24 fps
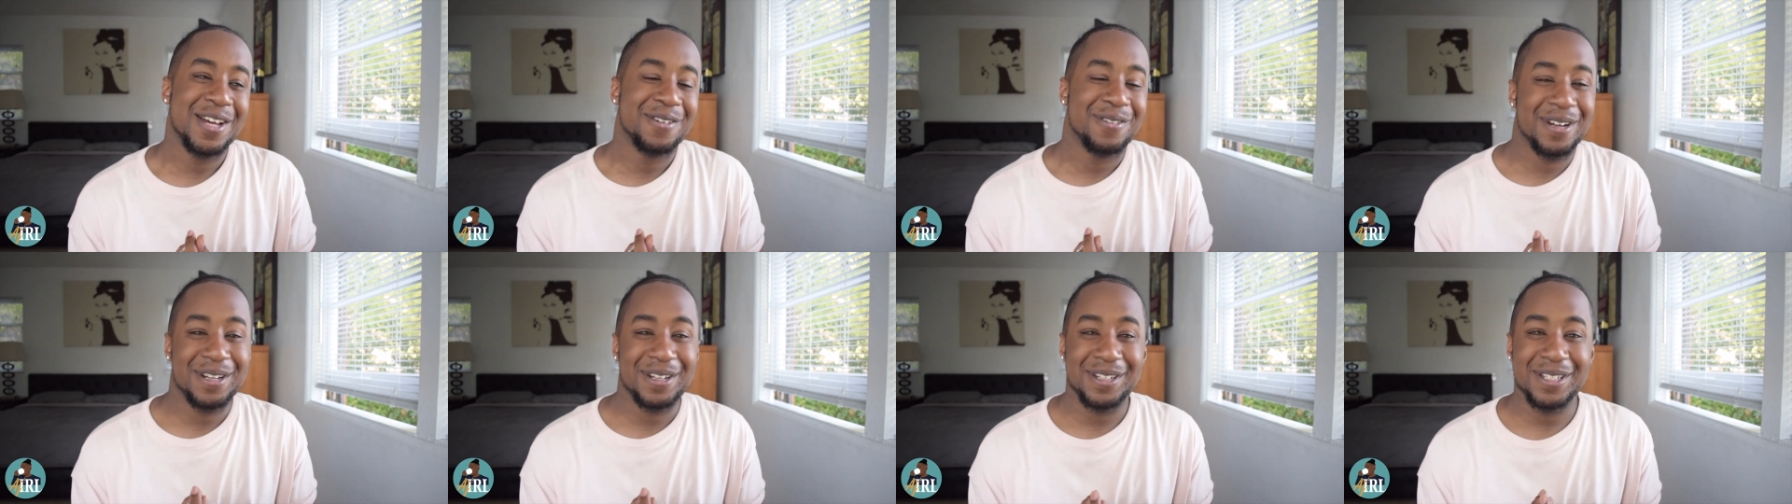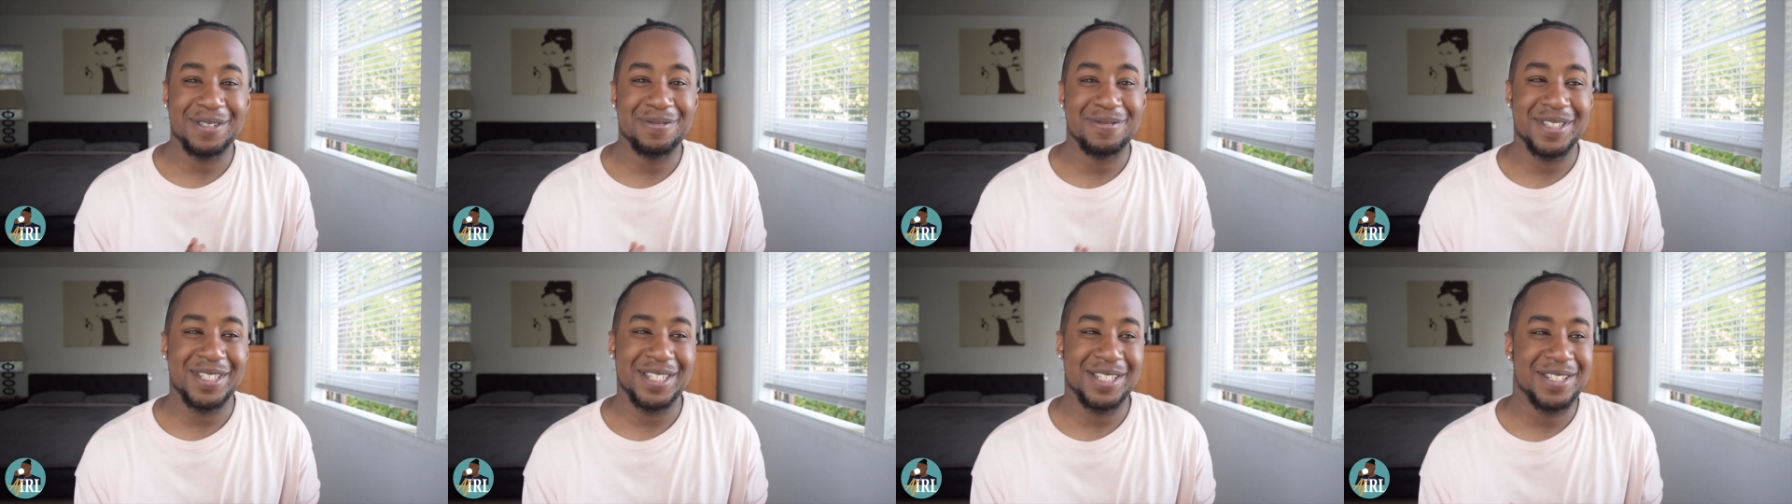
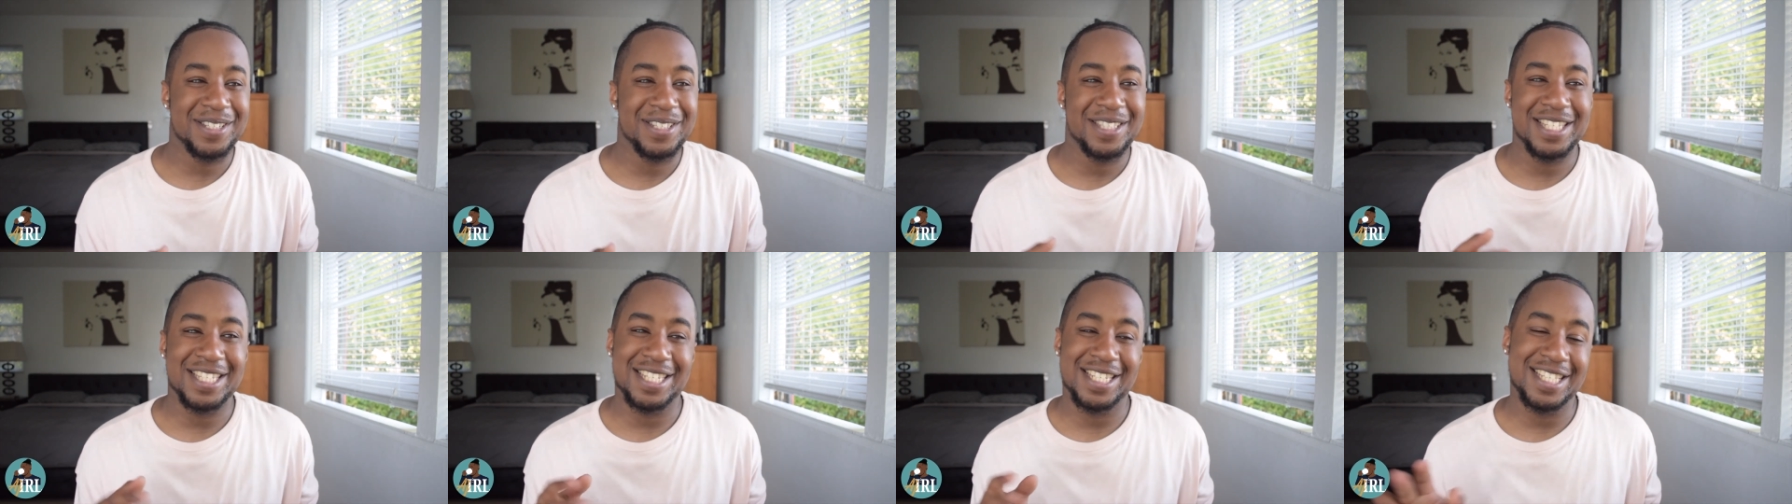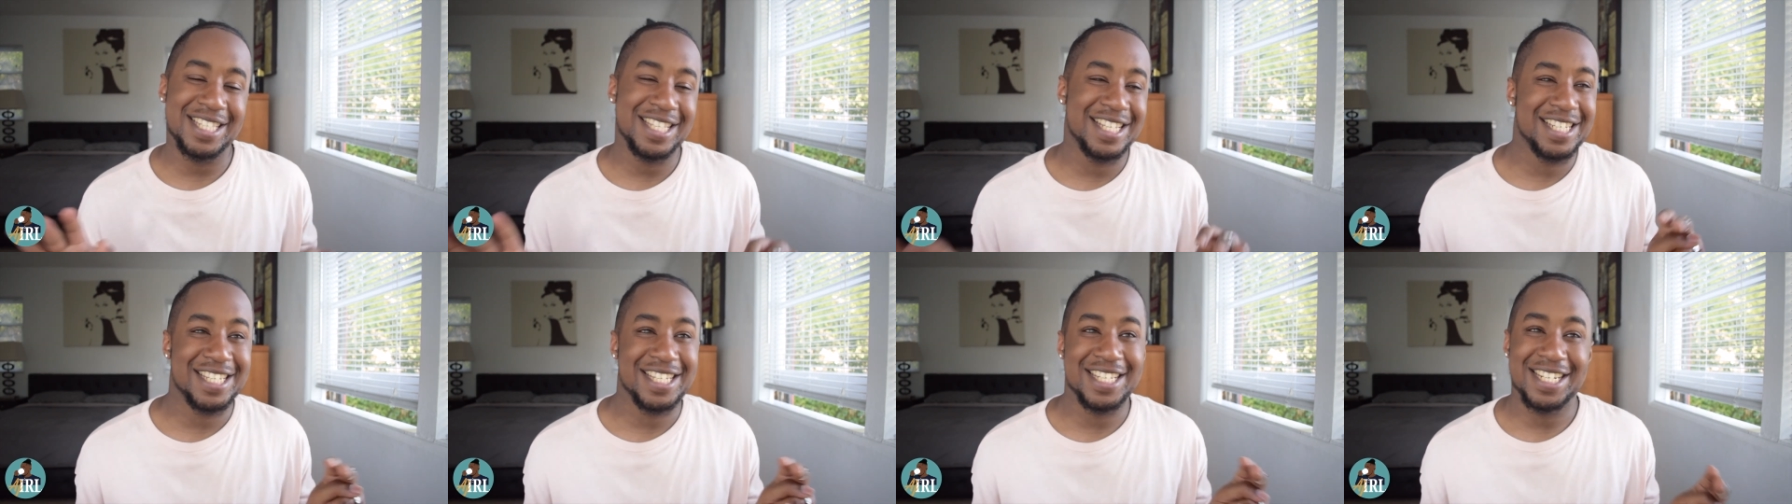welcome to this
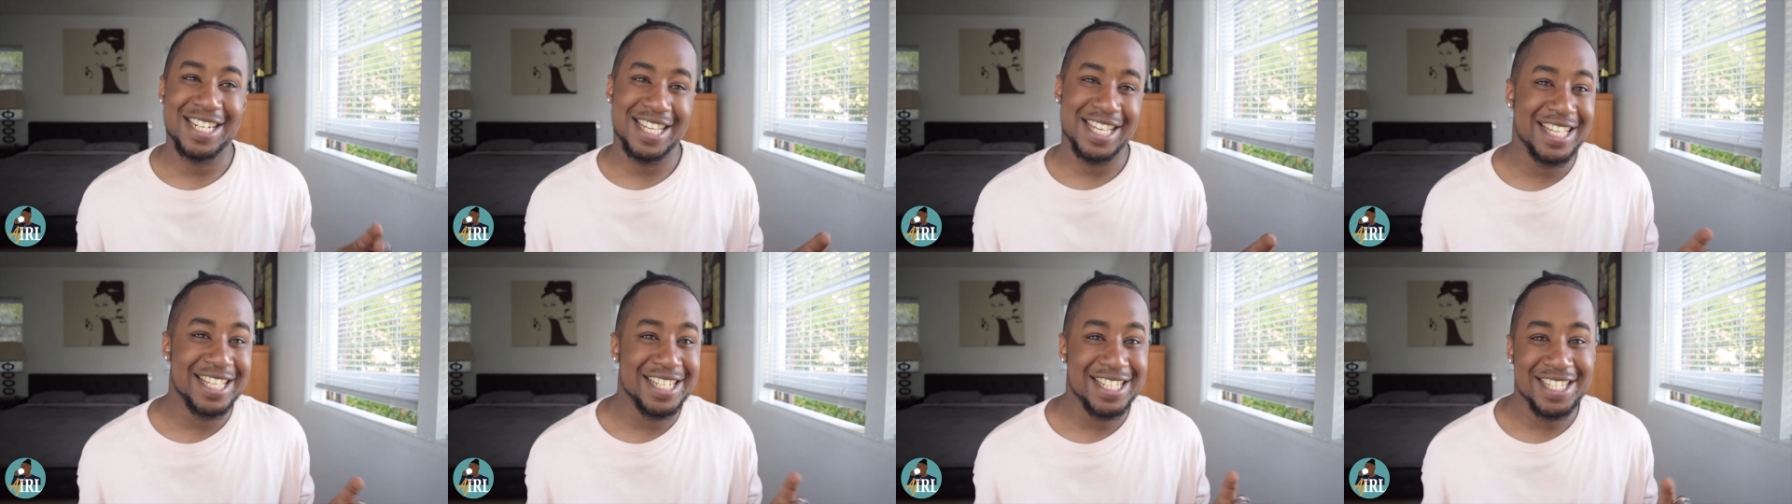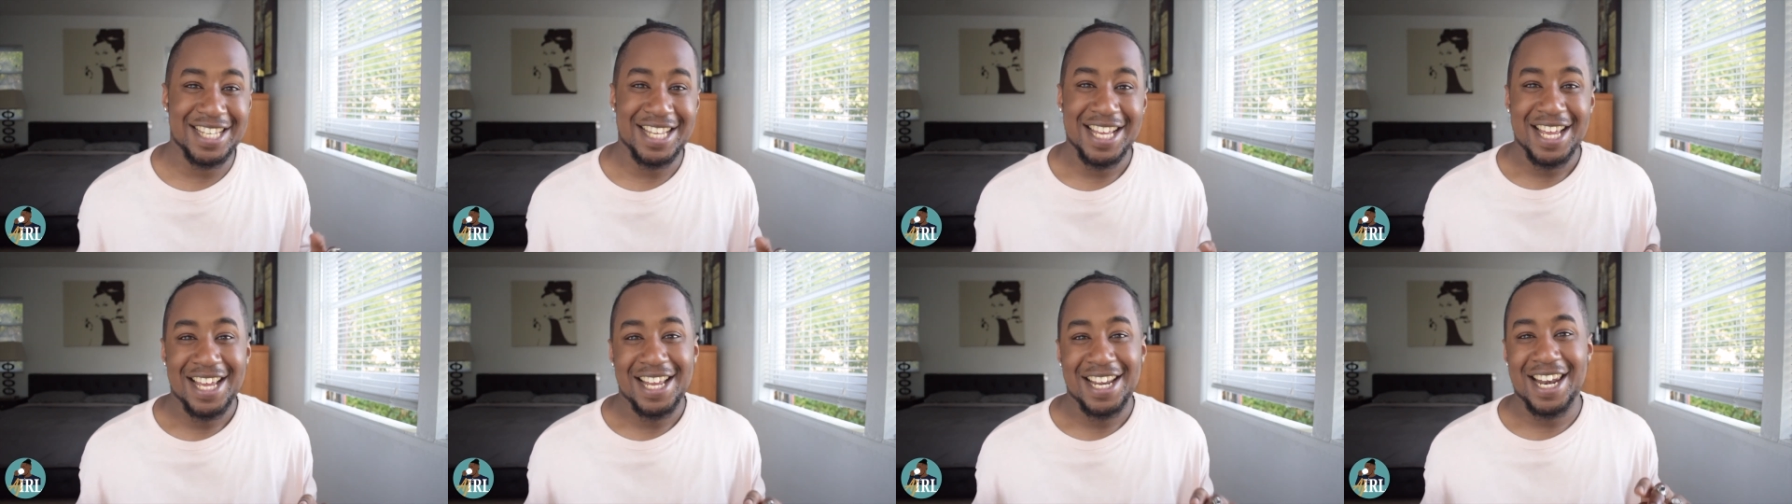and this and this